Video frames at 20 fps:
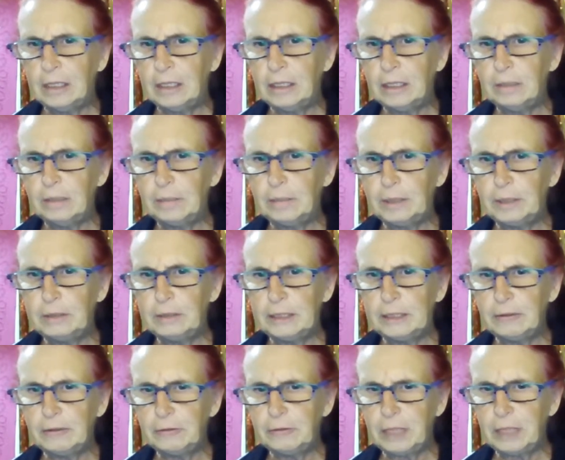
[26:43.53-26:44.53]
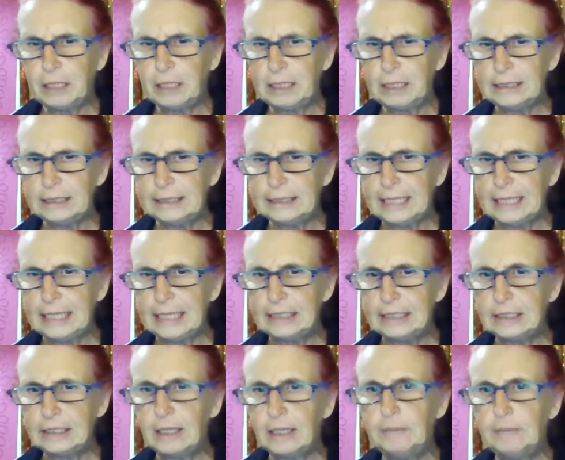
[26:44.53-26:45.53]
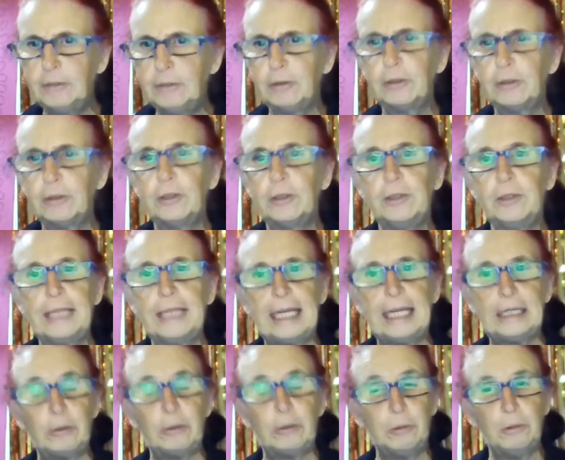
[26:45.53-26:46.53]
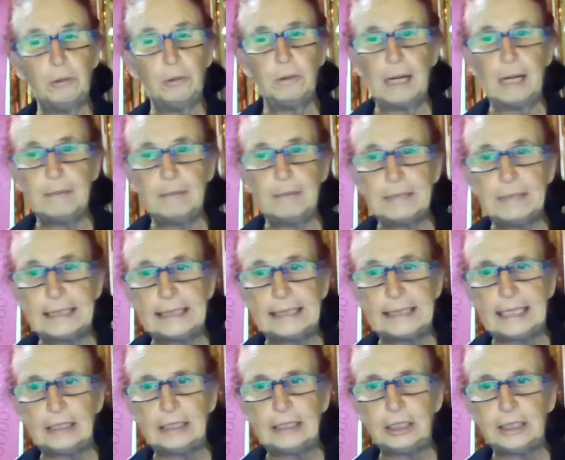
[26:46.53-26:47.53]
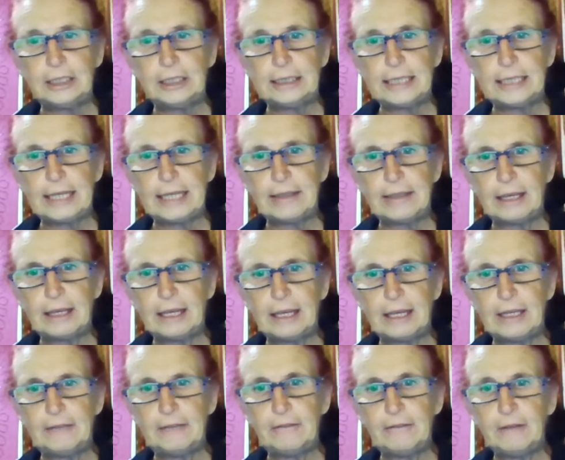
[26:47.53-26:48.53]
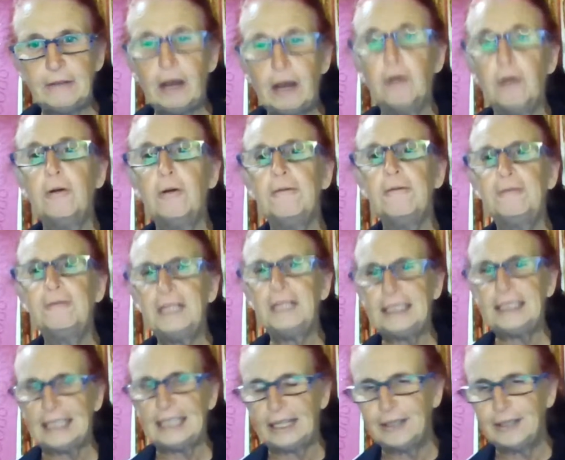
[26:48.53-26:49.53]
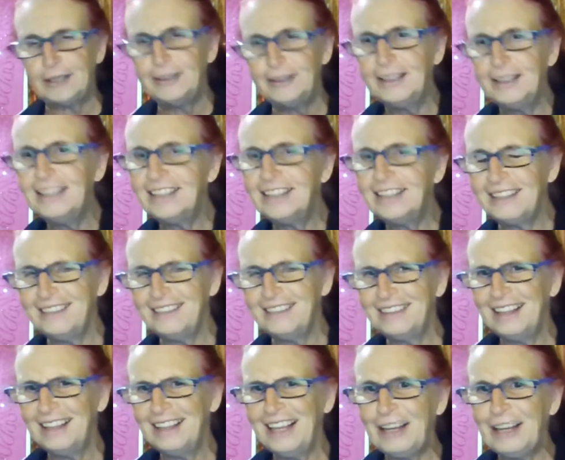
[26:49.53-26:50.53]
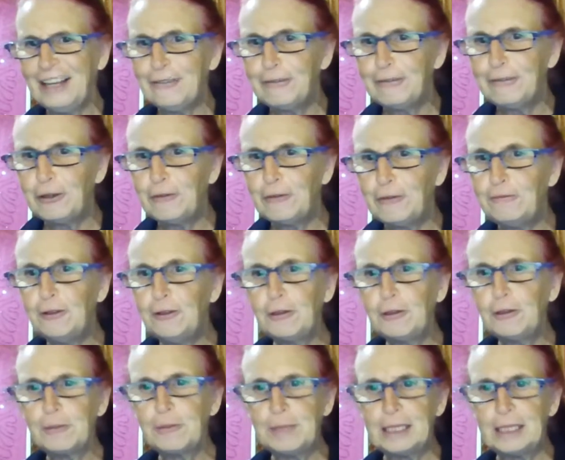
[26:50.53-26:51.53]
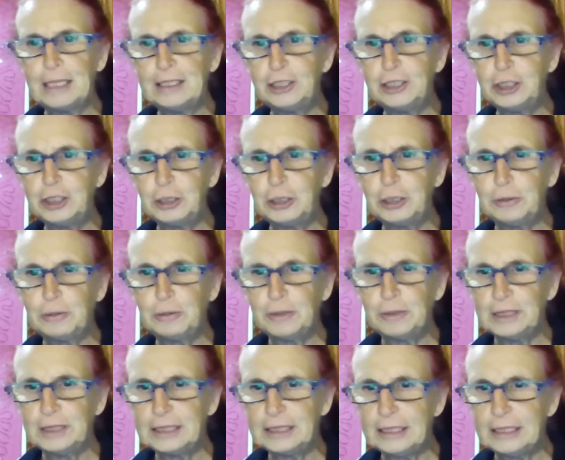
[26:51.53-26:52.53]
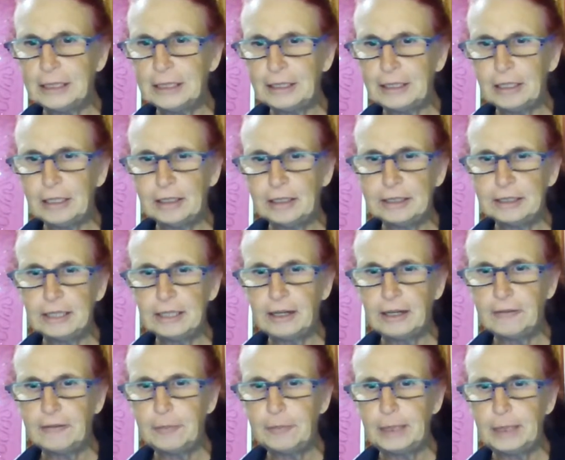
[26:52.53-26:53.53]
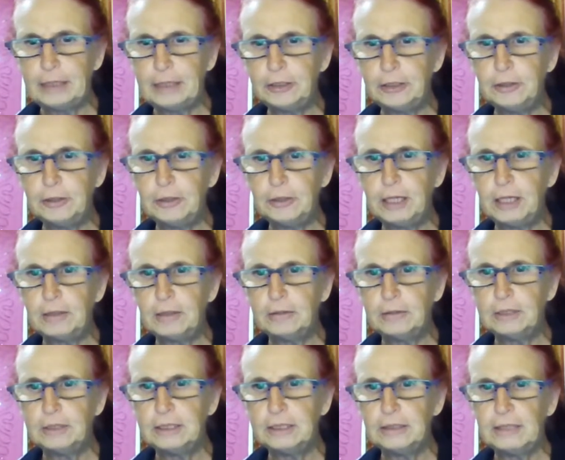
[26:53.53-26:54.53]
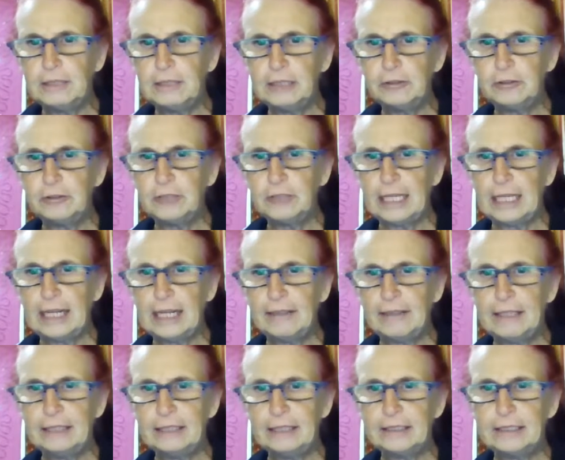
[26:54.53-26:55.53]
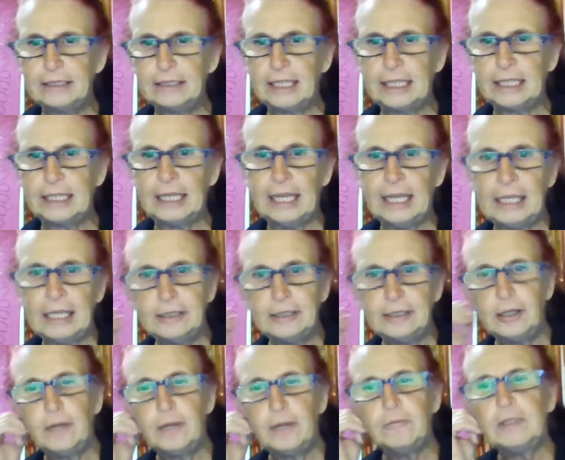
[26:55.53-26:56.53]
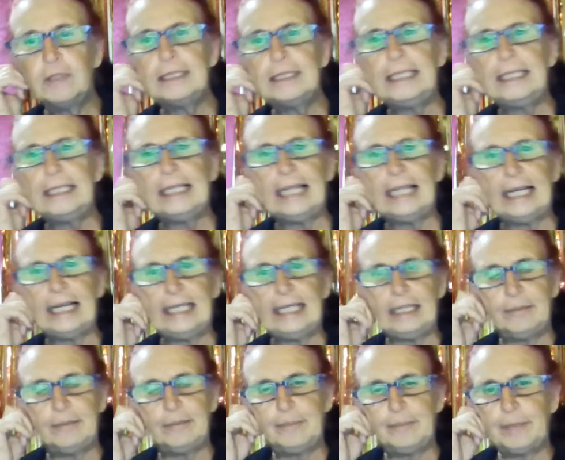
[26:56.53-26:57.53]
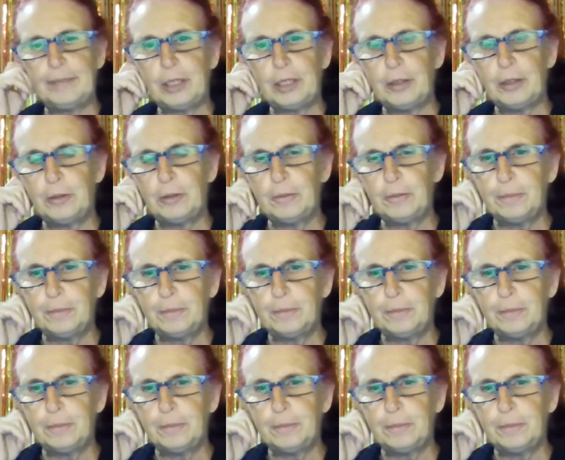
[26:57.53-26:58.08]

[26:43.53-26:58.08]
Blue Self-Reliant says, I'm not cooking. Ooh, I'm stitching together a video for Vlogmas Shorts because I've been too cold to do literally anything today. So I'm running late. Cool.